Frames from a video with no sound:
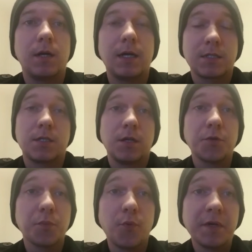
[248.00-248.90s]
As
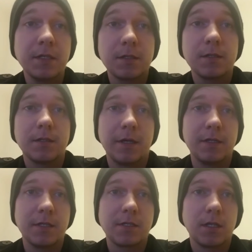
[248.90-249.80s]
another point,
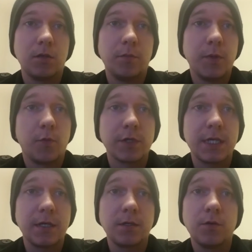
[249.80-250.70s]
and this is a little bit more
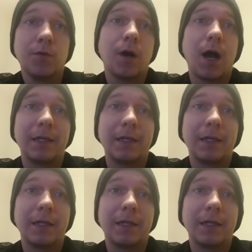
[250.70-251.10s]
technical,